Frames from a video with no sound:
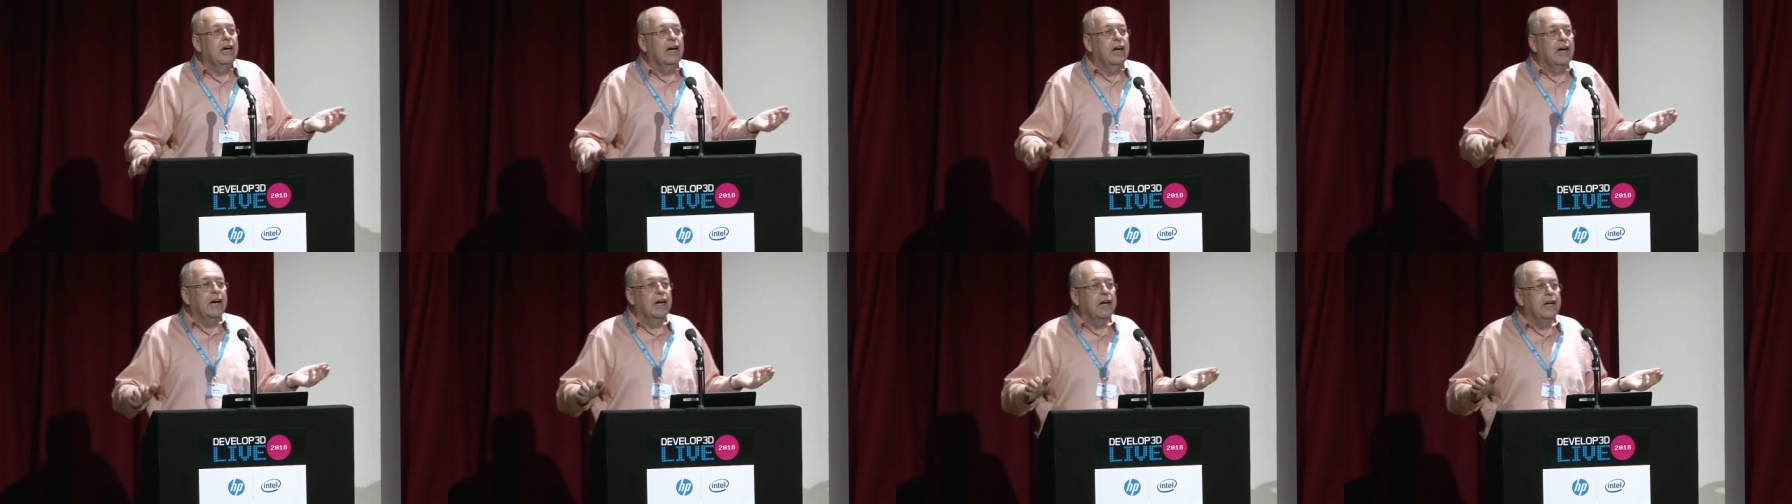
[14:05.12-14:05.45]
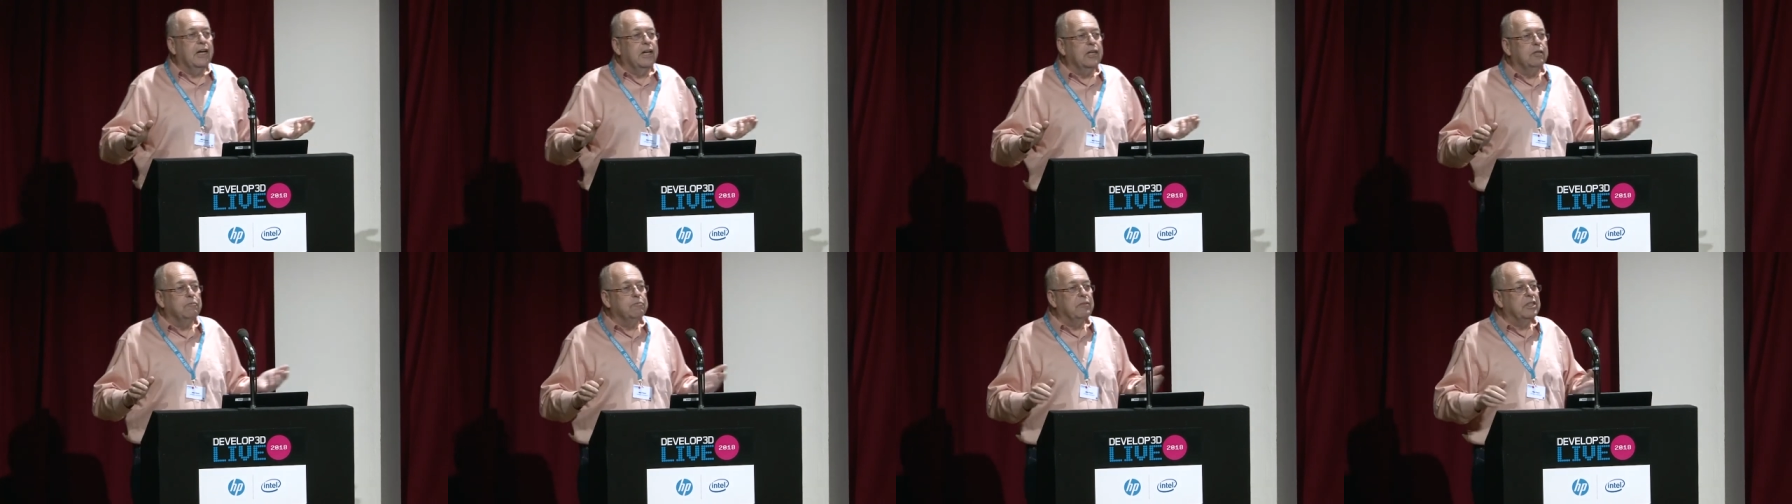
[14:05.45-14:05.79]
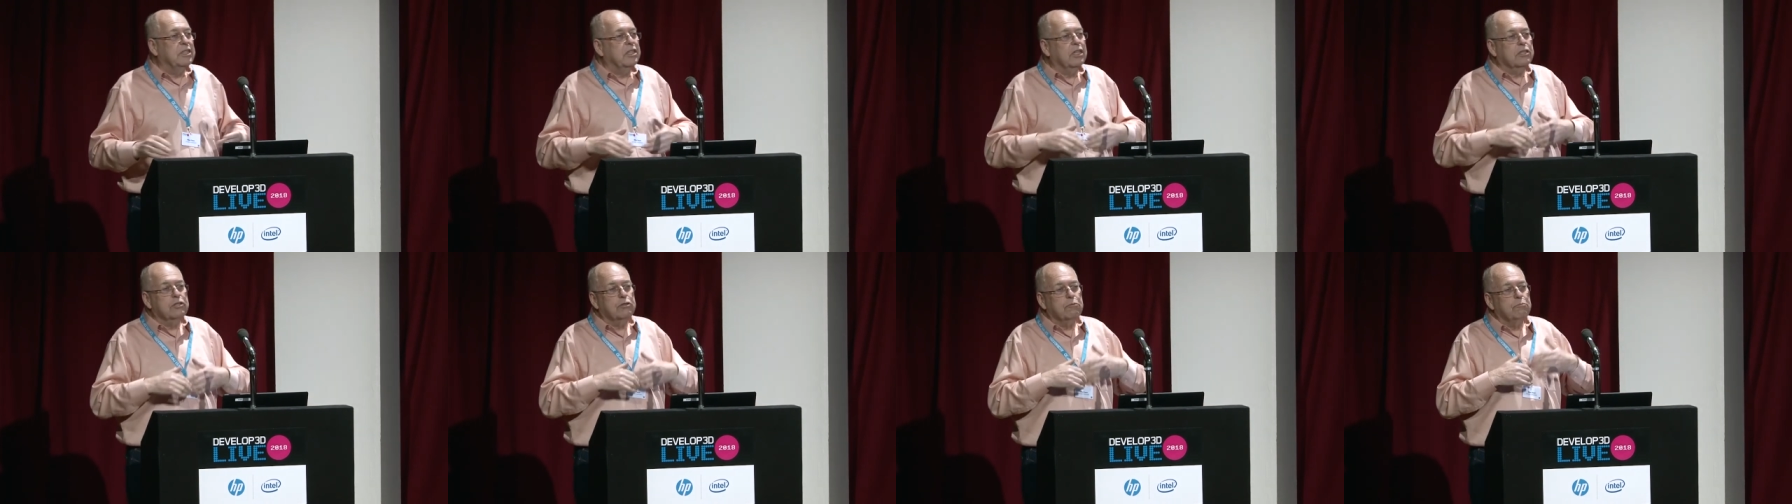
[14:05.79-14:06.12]
It
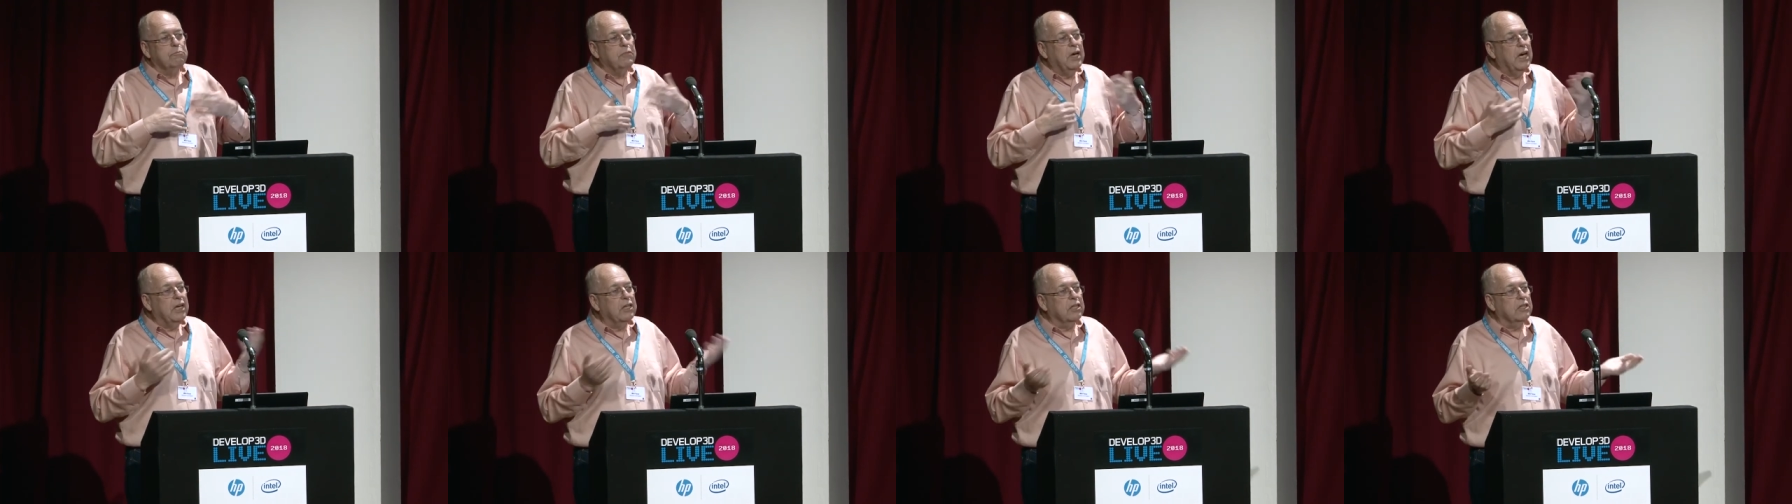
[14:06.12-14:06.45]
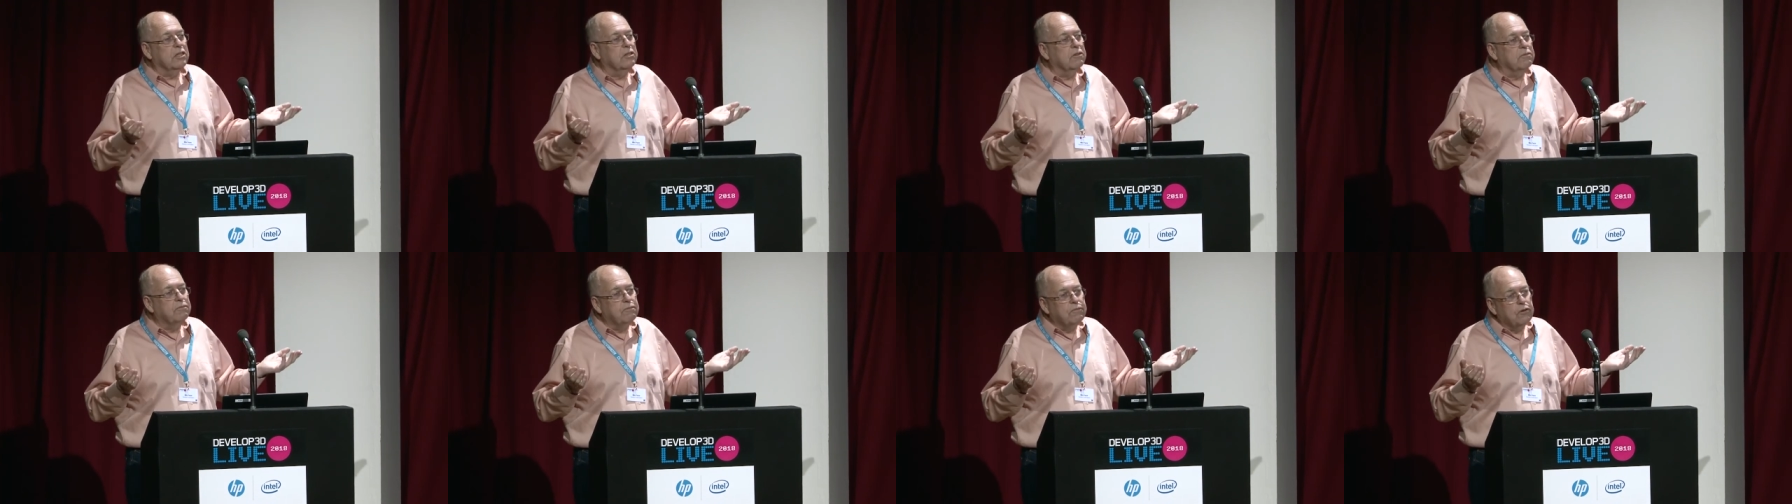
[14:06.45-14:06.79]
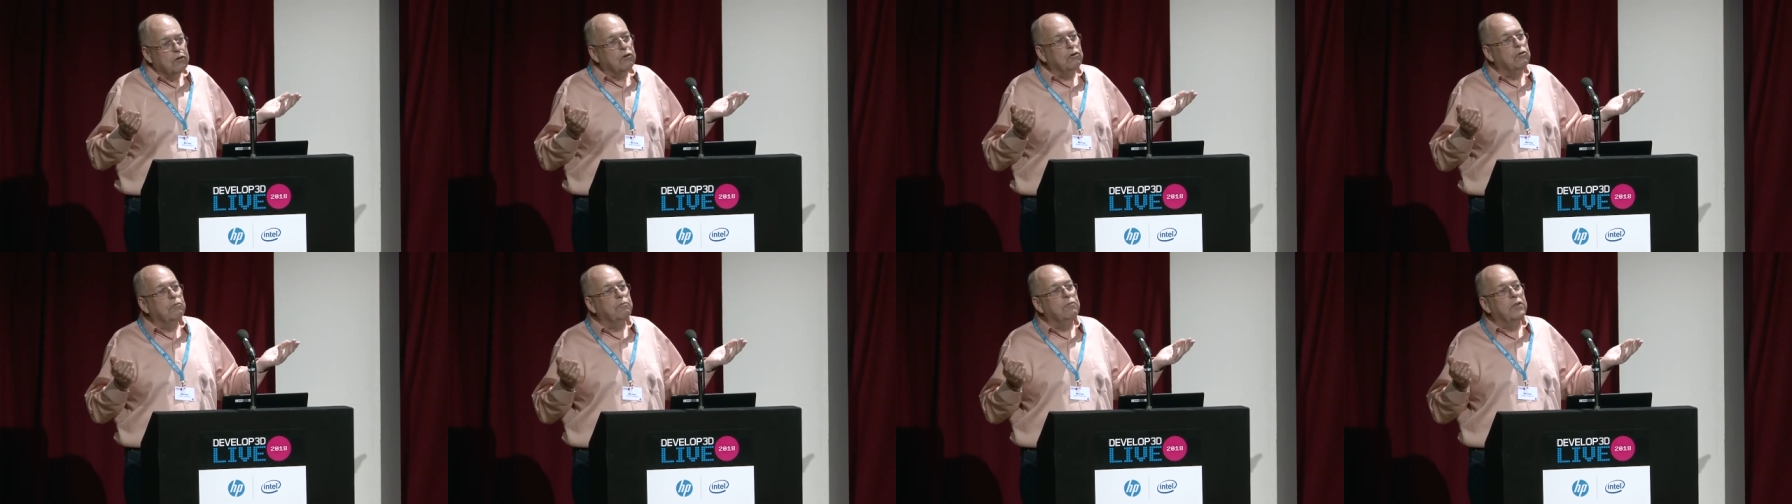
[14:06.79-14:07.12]
doesn't matter the
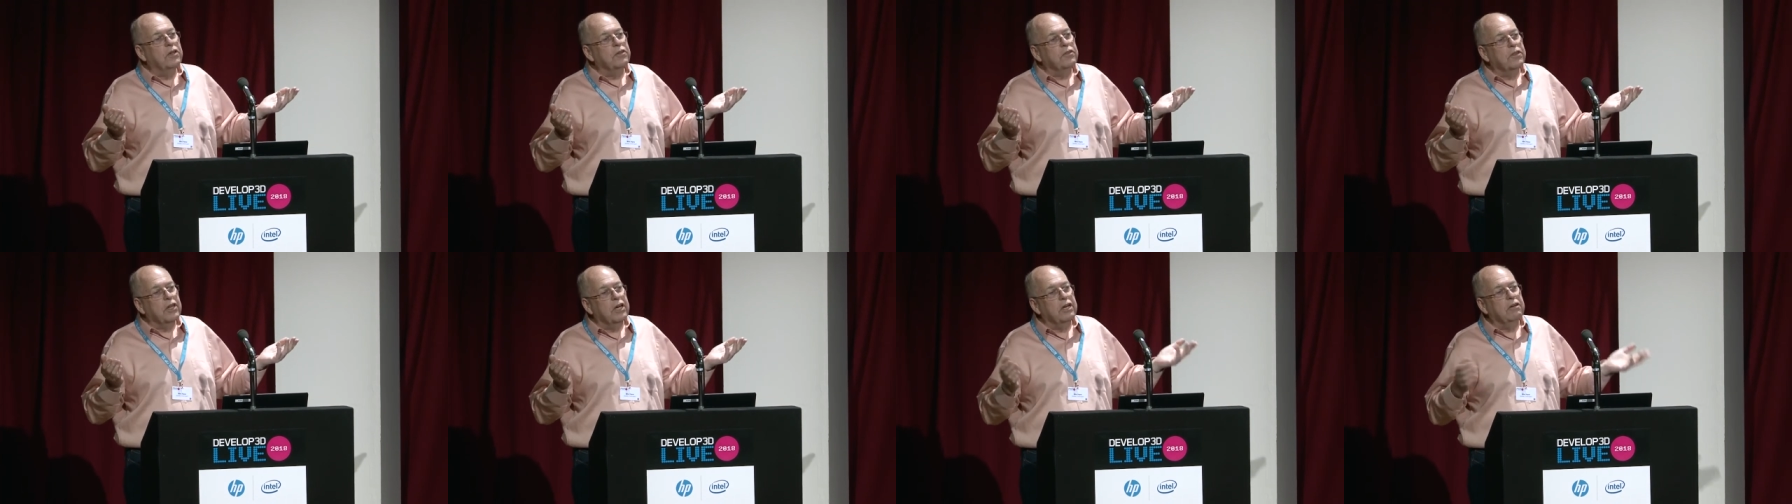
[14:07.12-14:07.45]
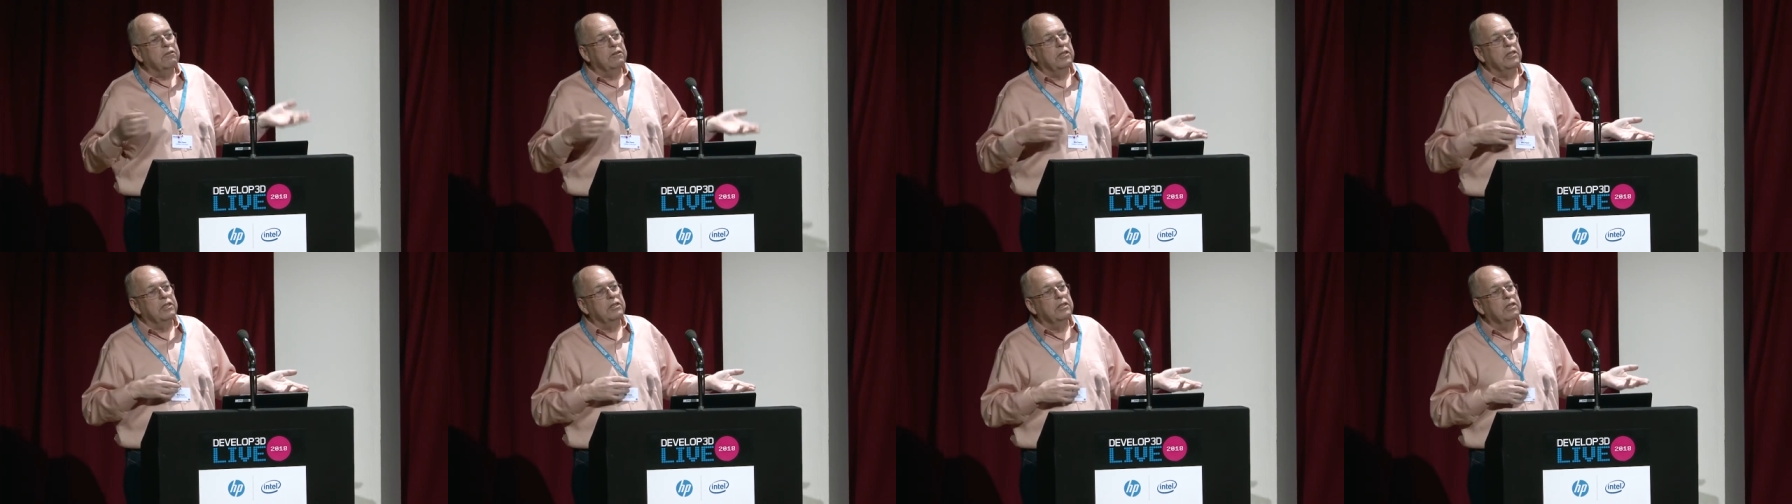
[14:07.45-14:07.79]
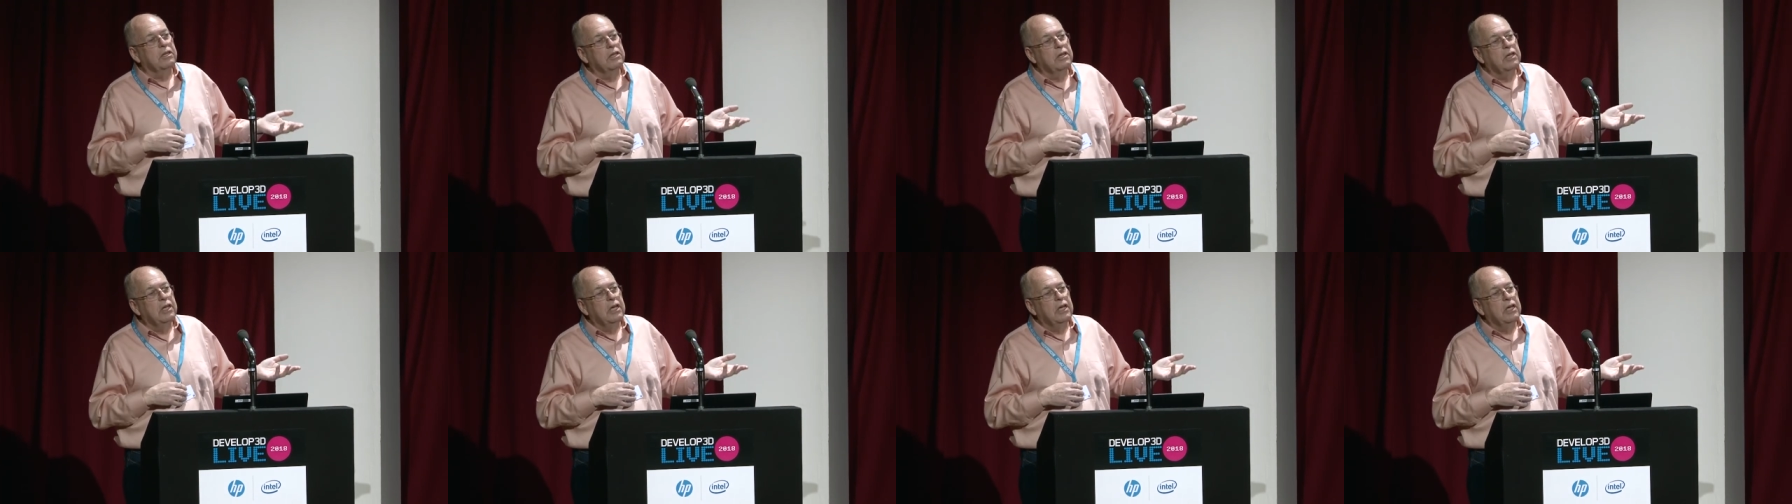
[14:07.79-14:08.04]
form that they're in,